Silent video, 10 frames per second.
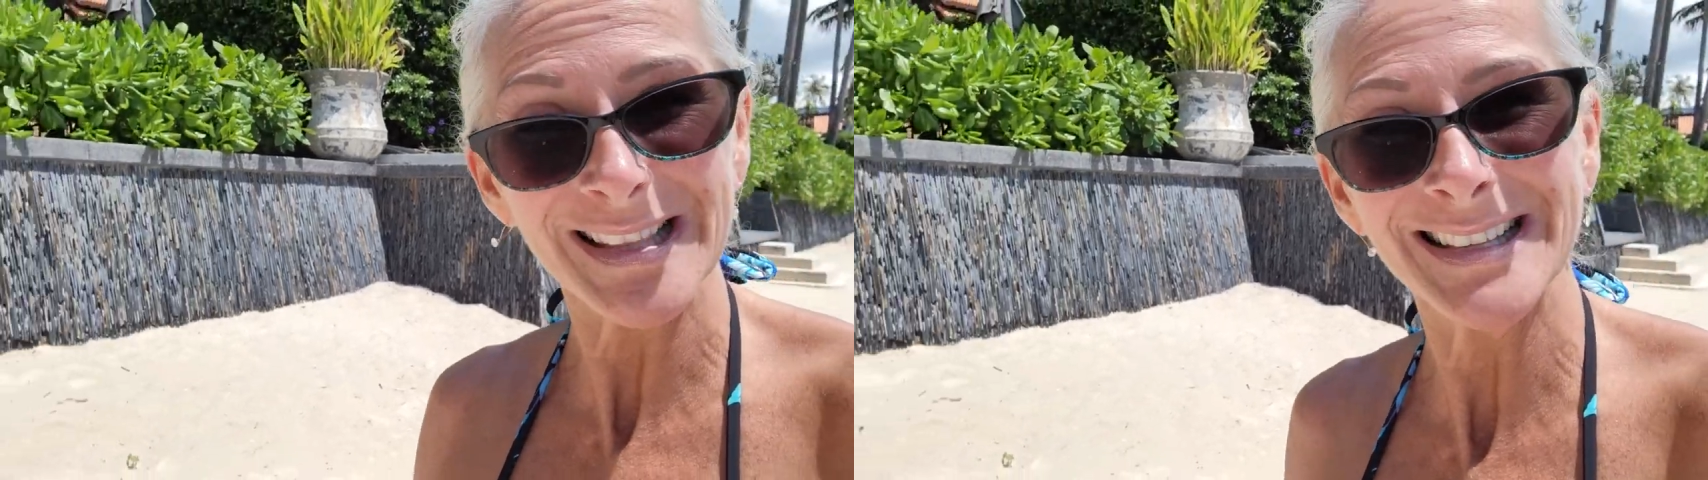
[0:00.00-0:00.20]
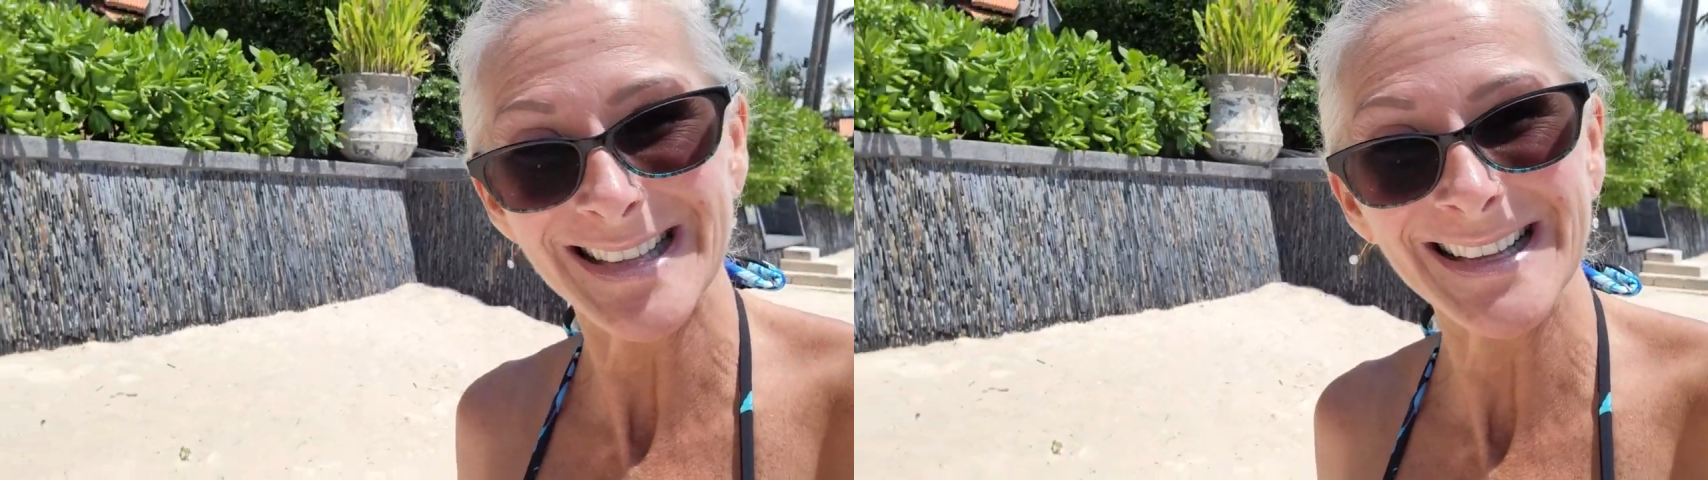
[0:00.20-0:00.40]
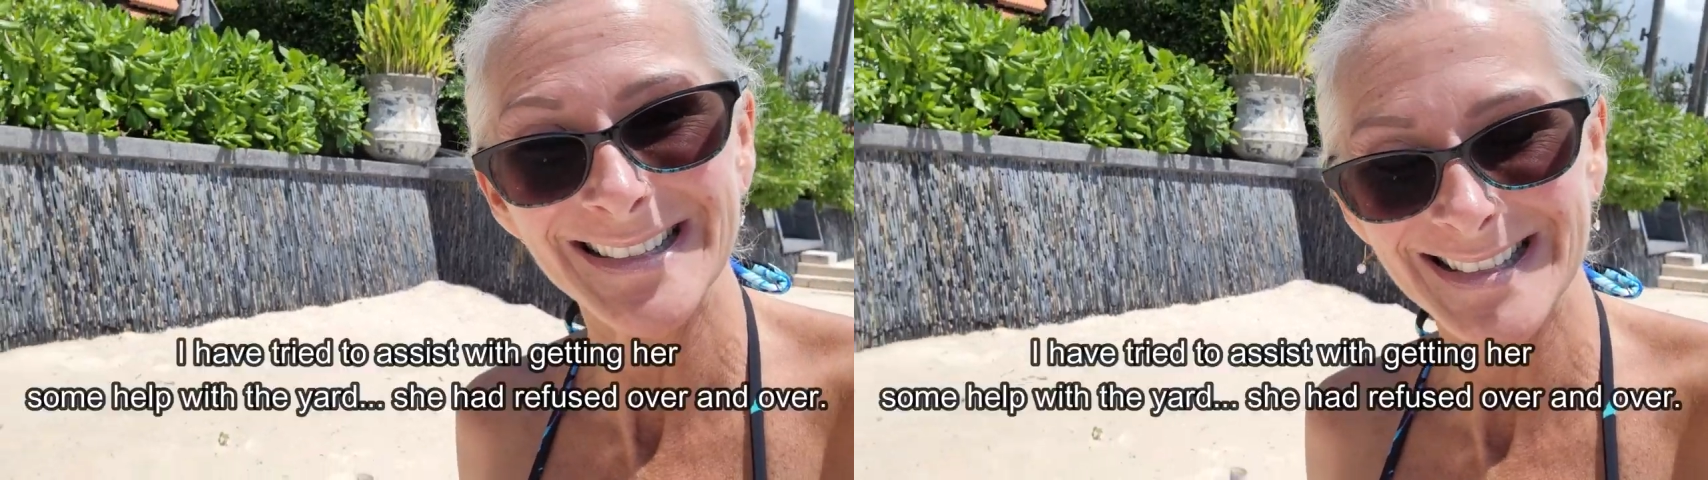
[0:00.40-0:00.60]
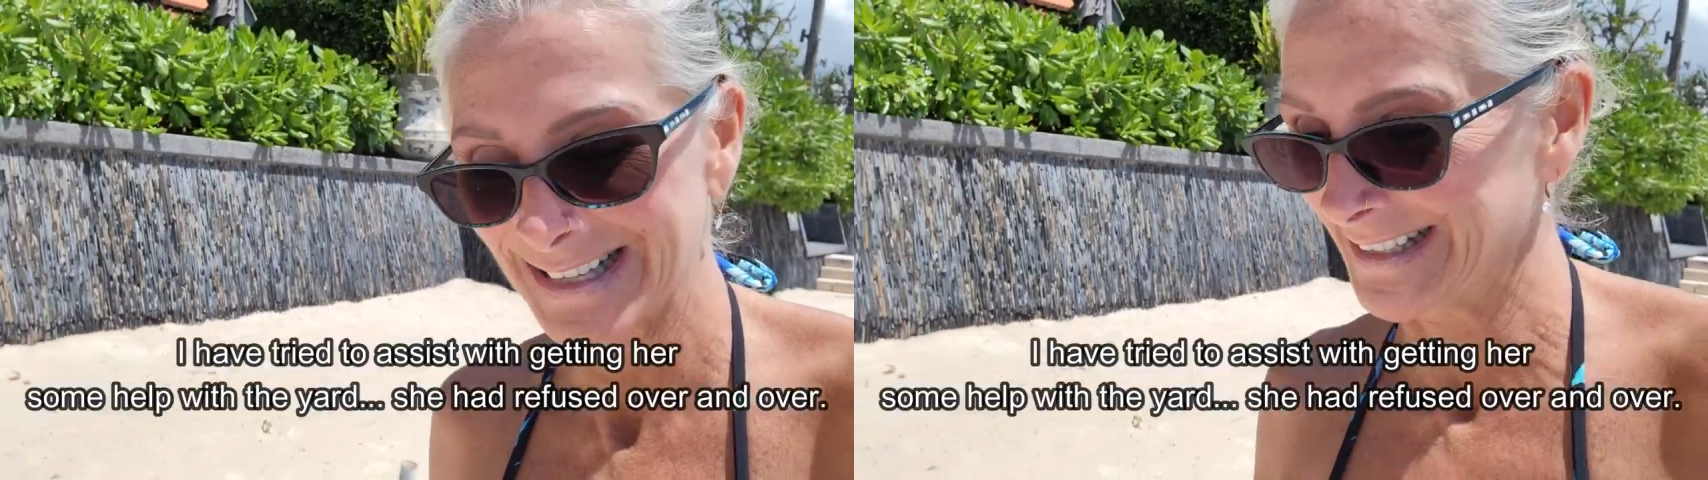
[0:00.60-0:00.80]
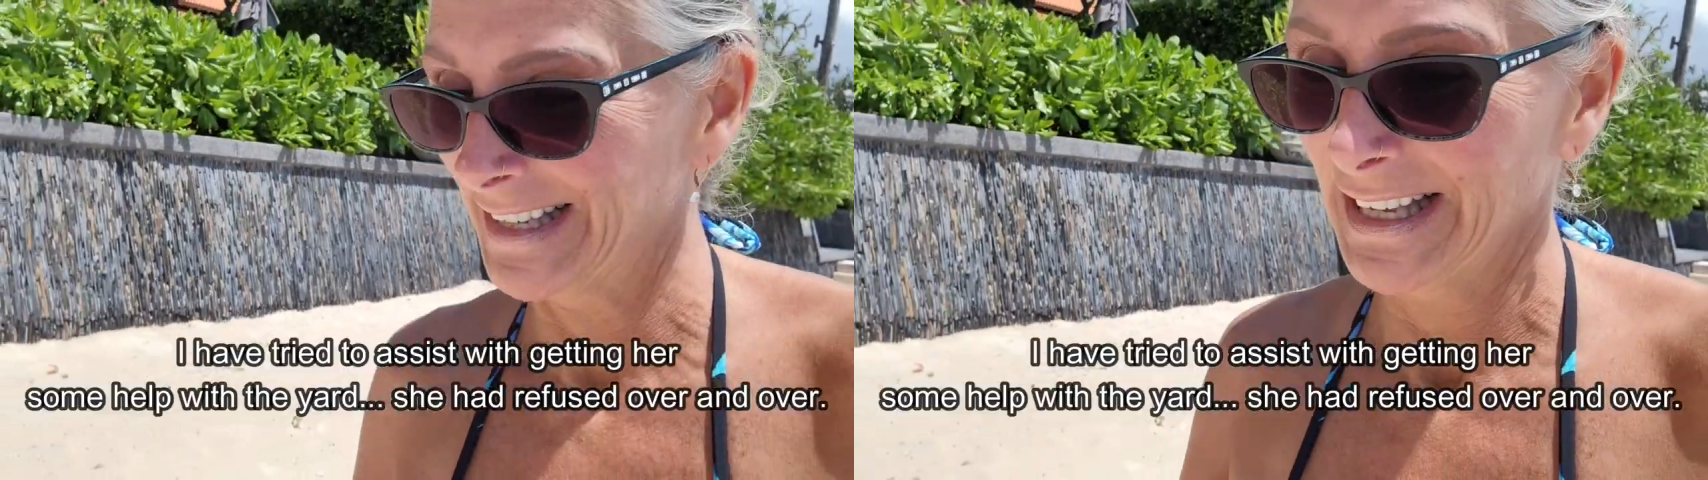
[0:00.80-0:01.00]
these things.
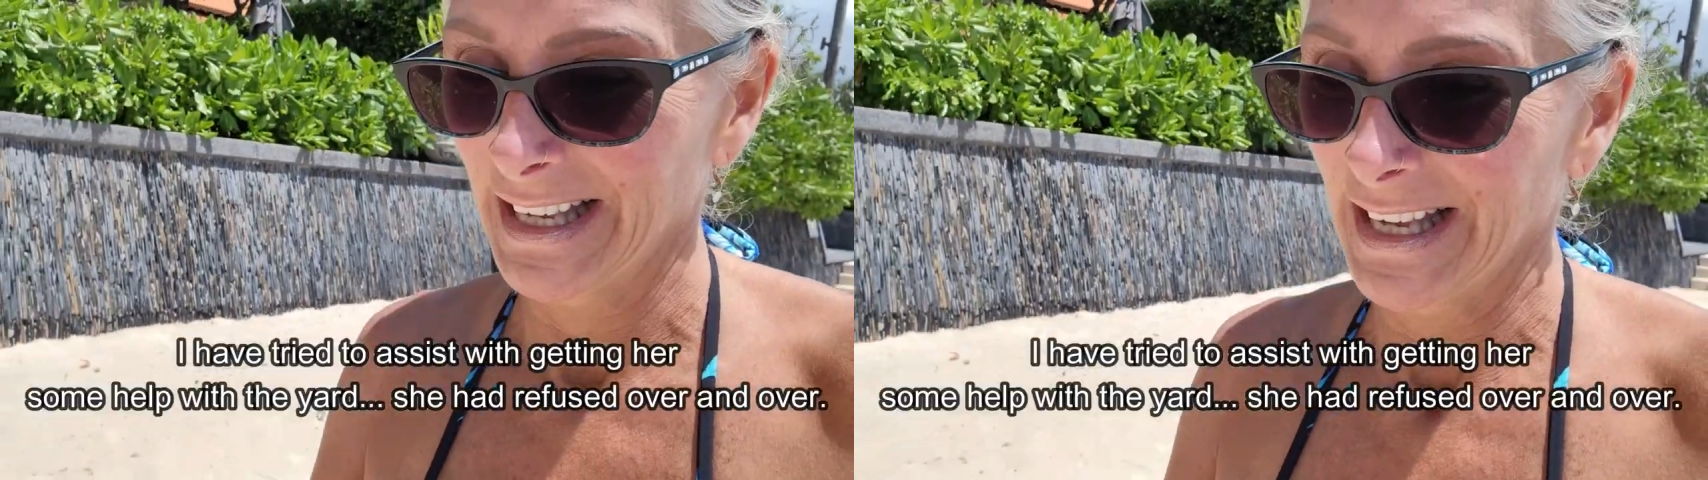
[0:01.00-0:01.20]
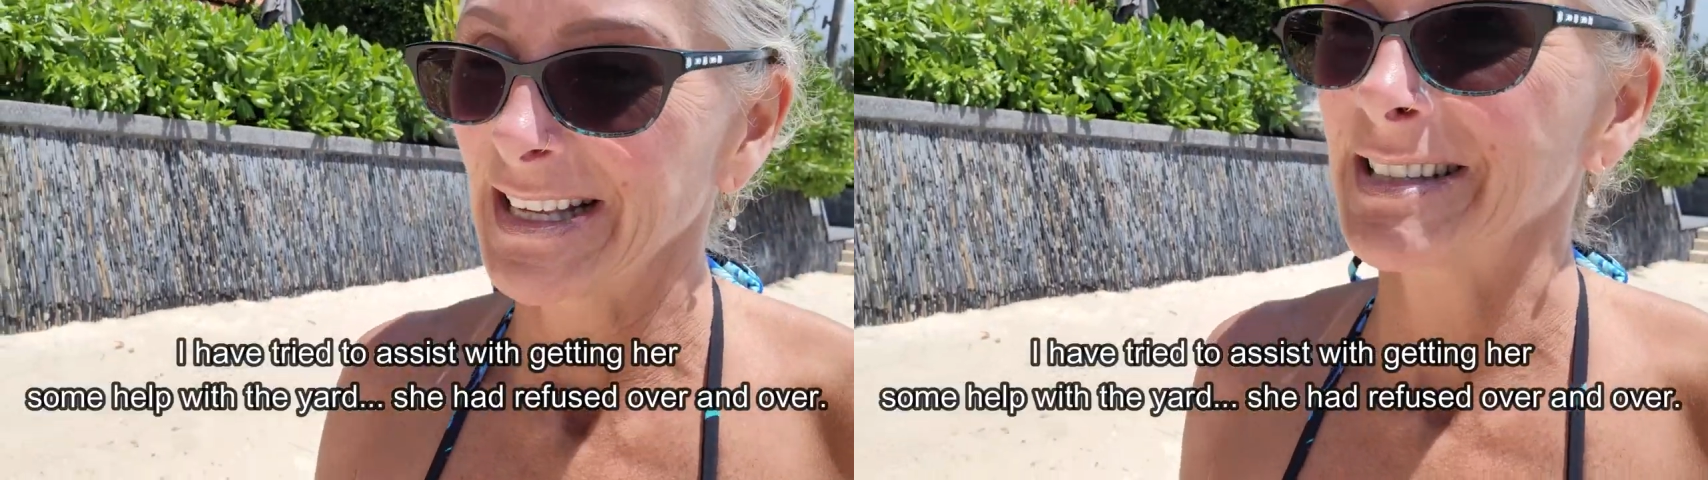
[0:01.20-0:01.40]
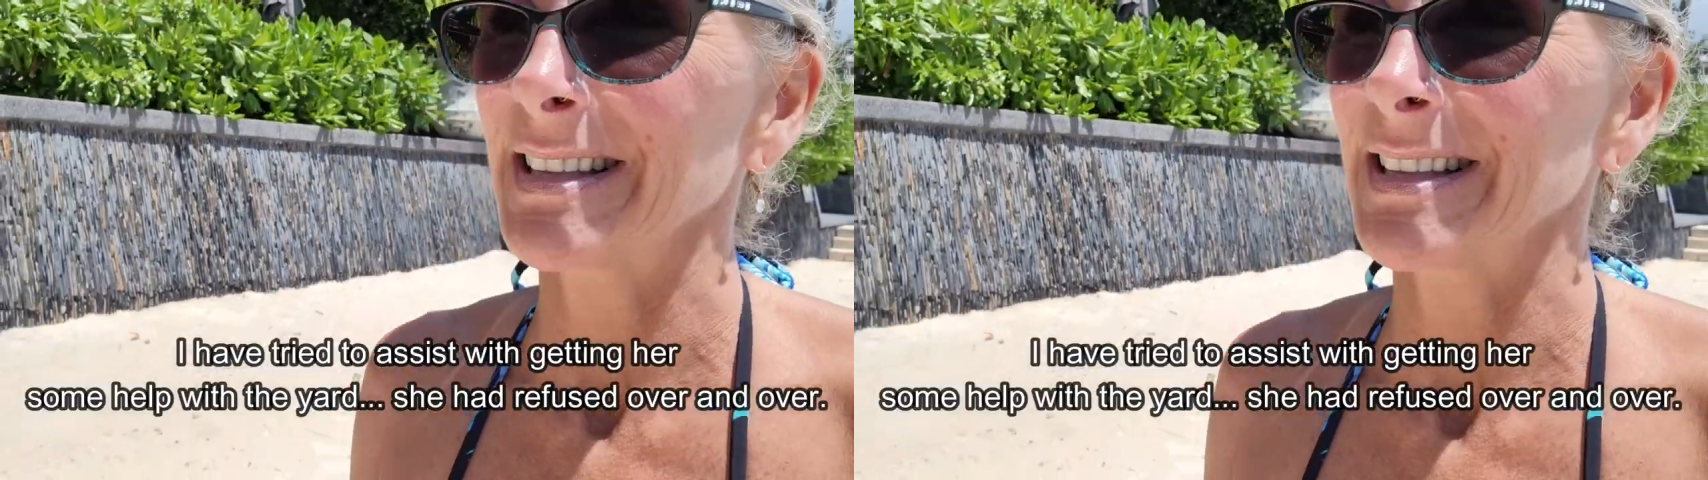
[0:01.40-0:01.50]
It's